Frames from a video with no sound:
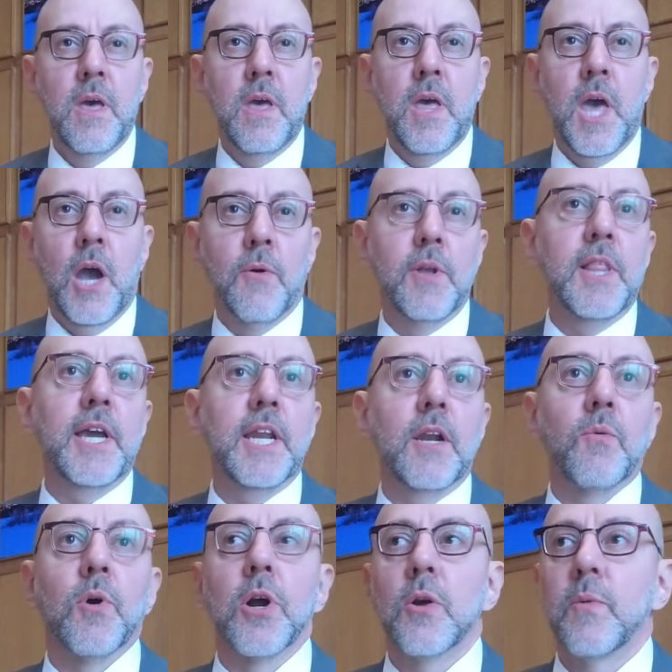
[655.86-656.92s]
A related
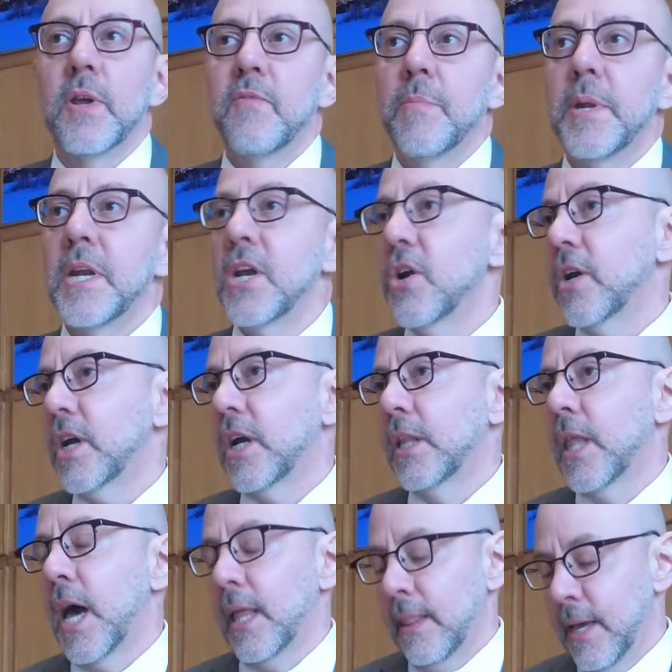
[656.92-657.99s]
word we've been hearing a
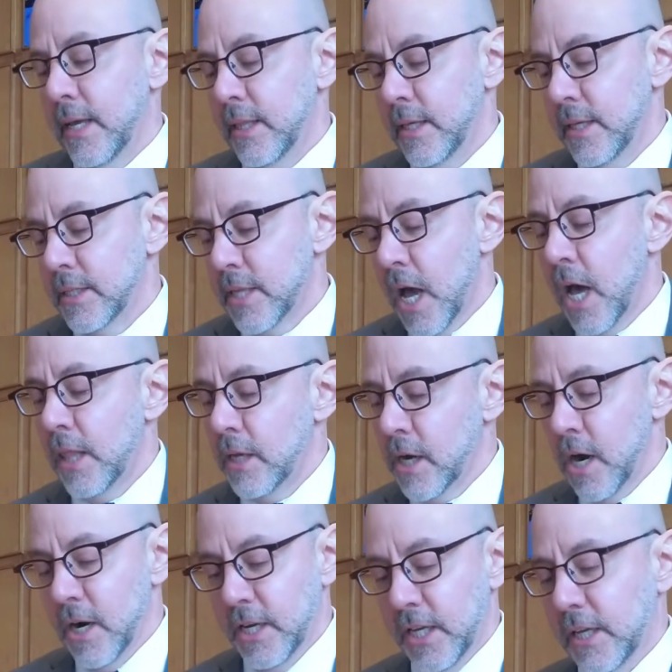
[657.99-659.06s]
lot lately is
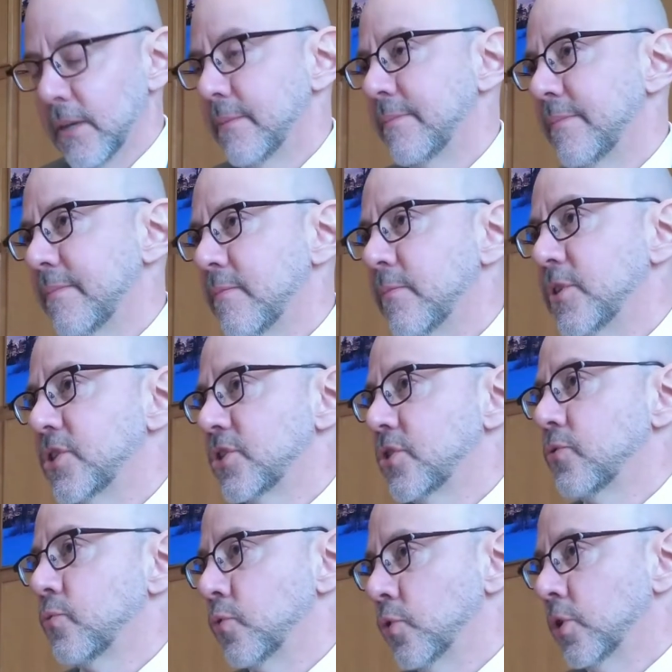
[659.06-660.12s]
oligarchy, which is the
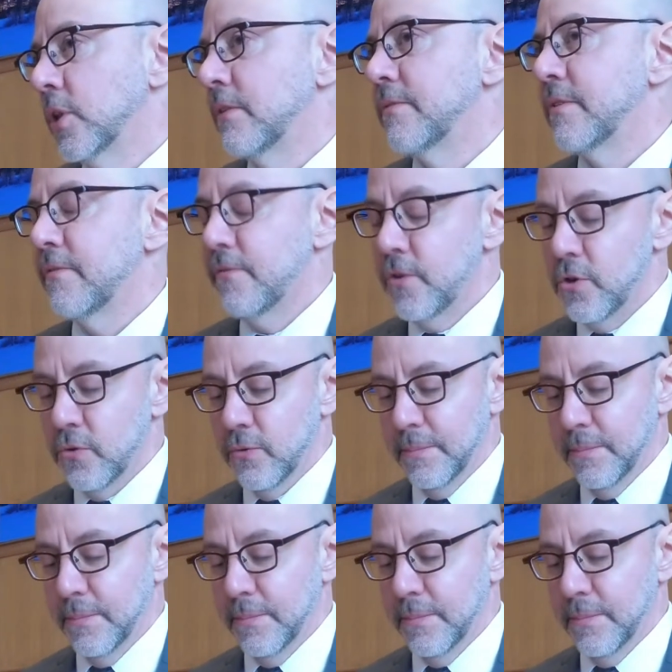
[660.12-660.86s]
rule of the few.